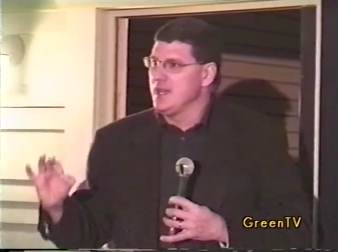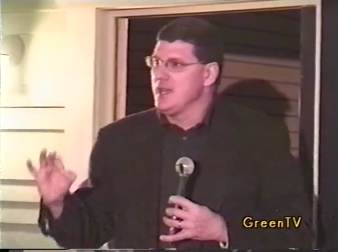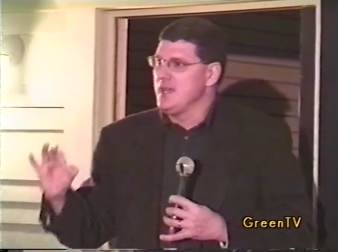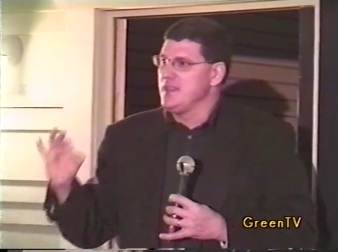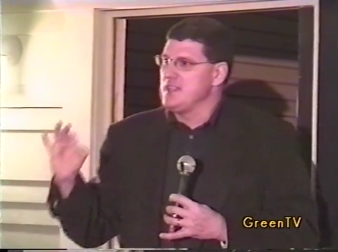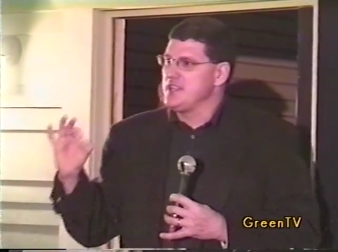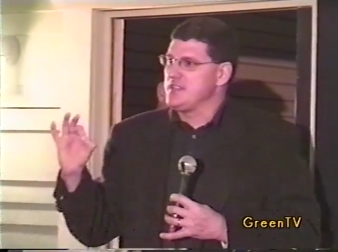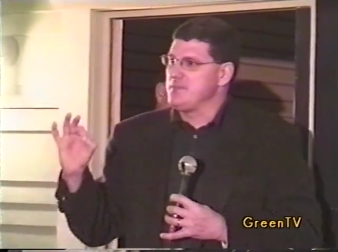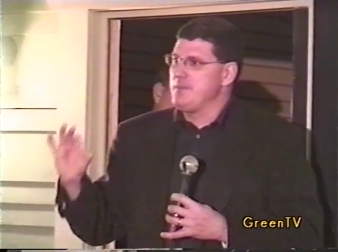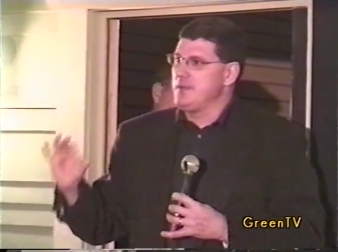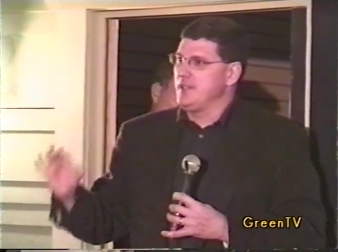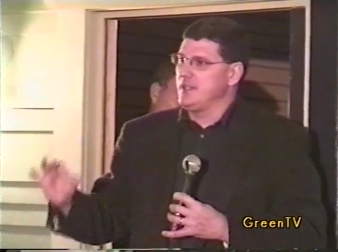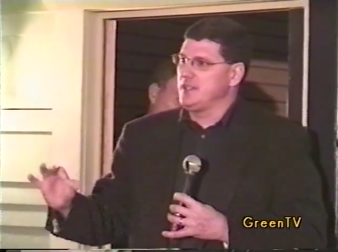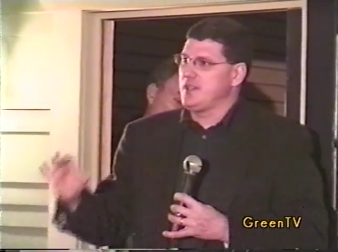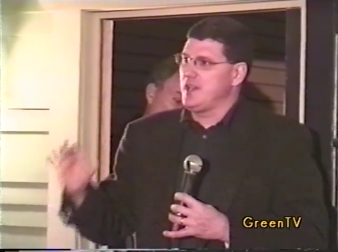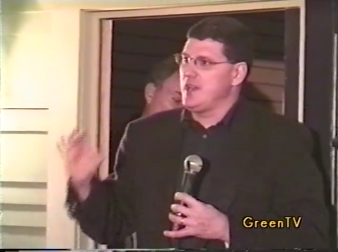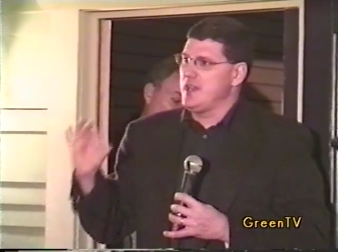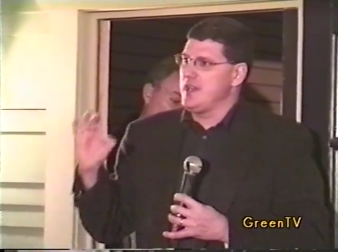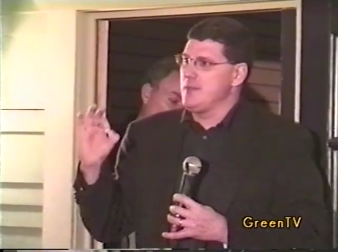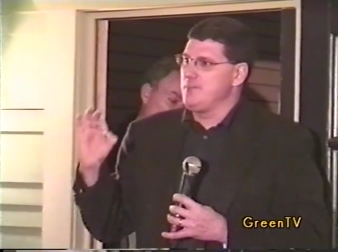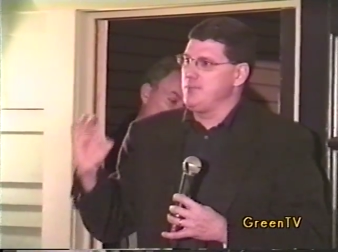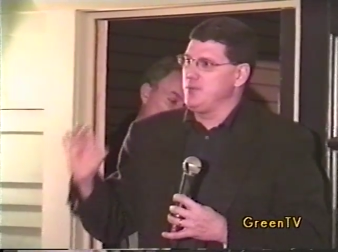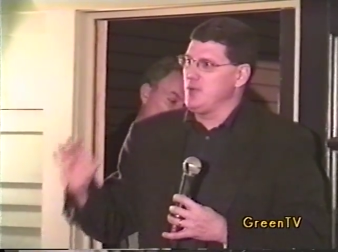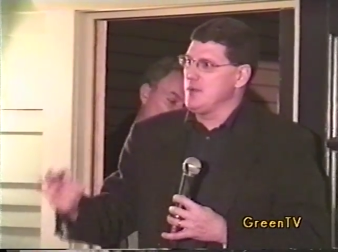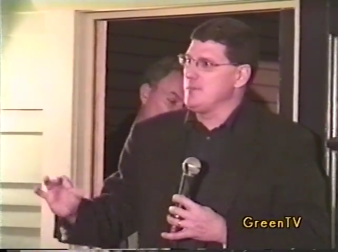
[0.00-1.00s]
this military
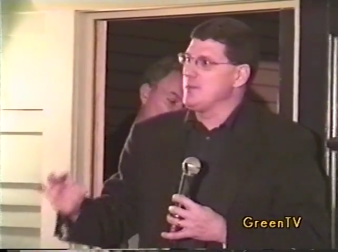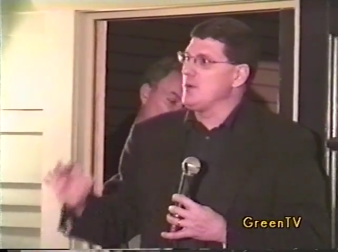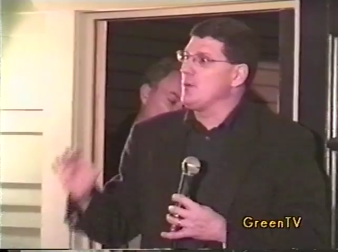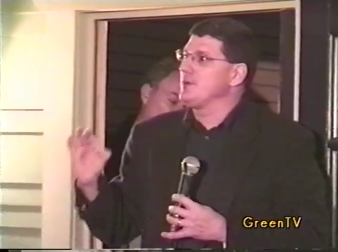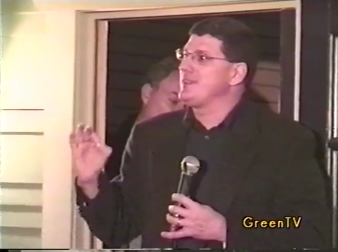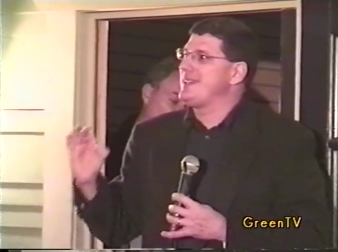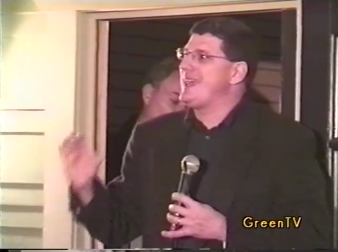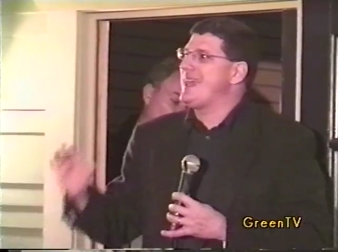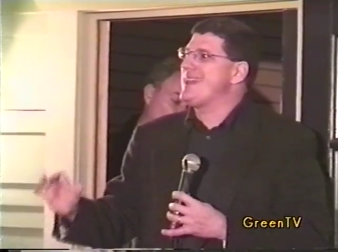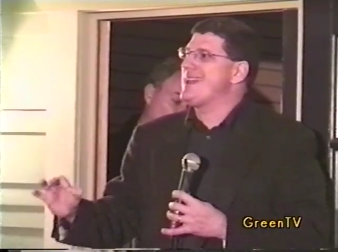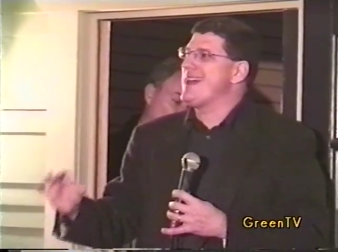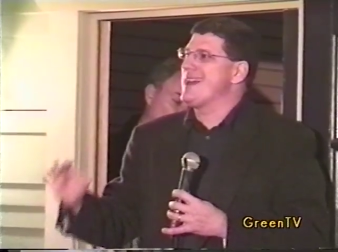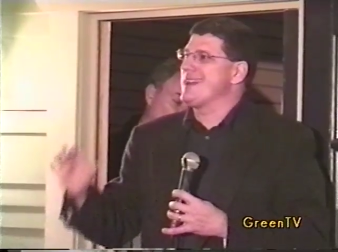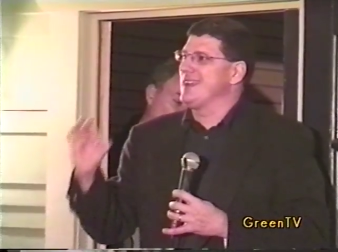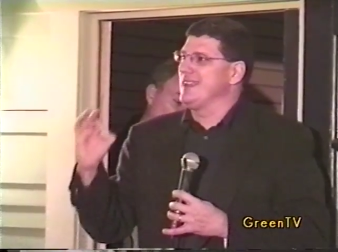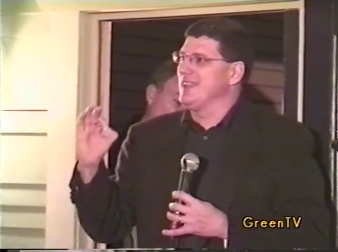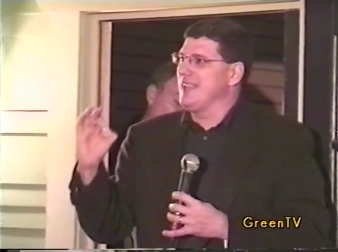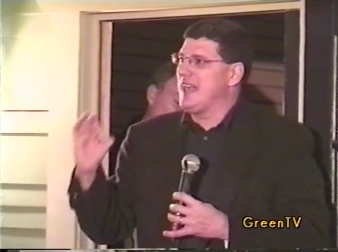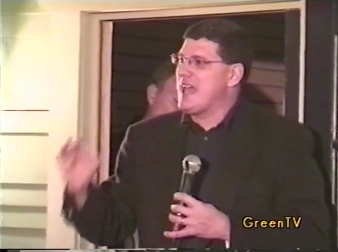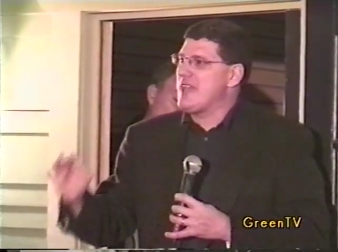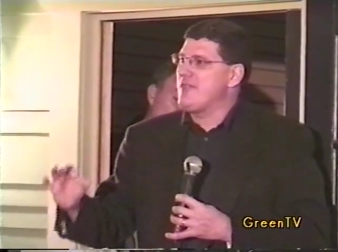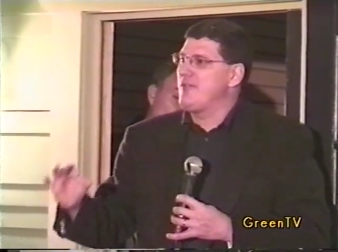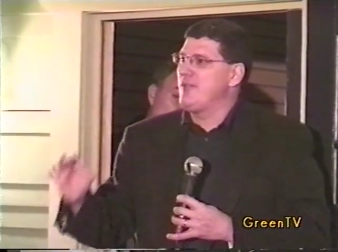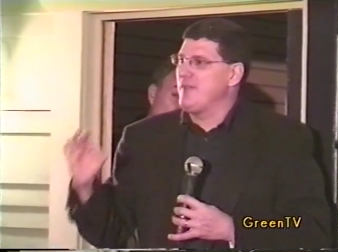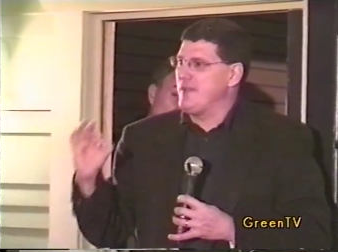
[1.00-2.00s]
deployment will take on a
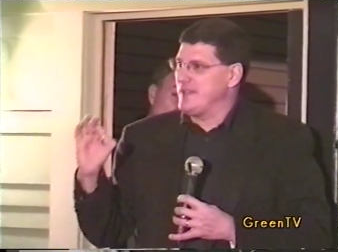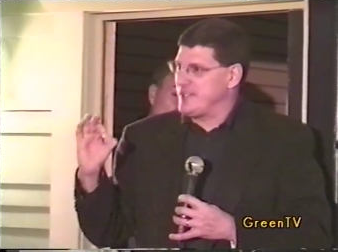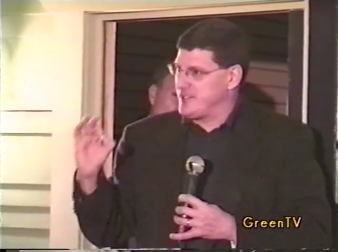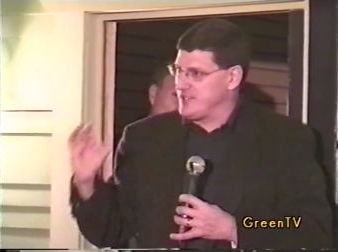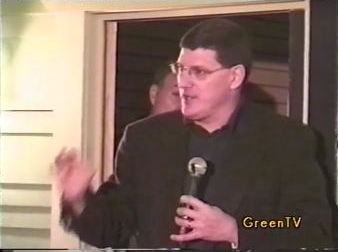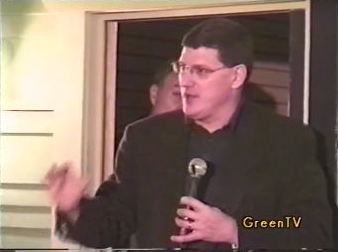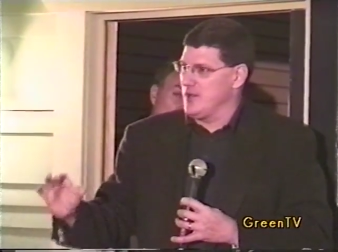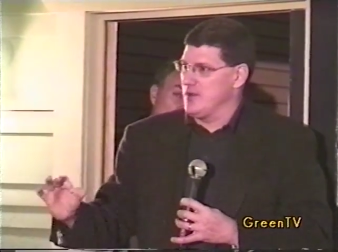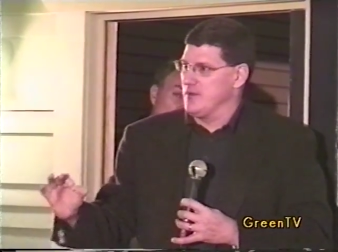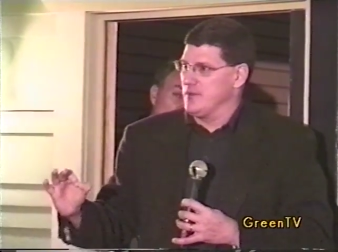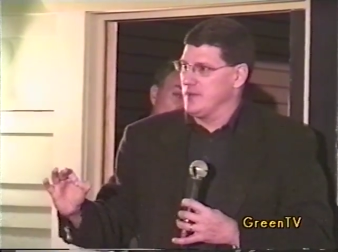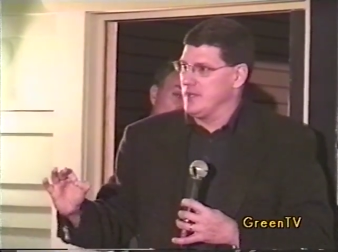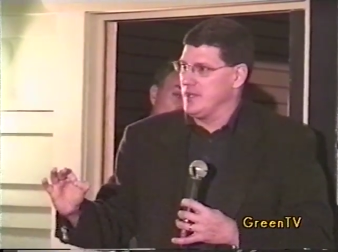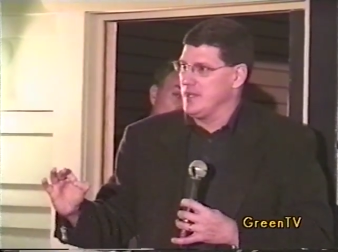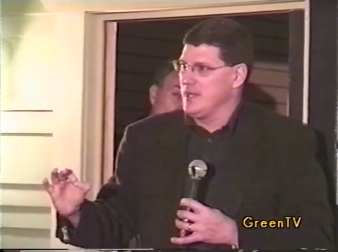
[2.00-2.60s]
life of its own.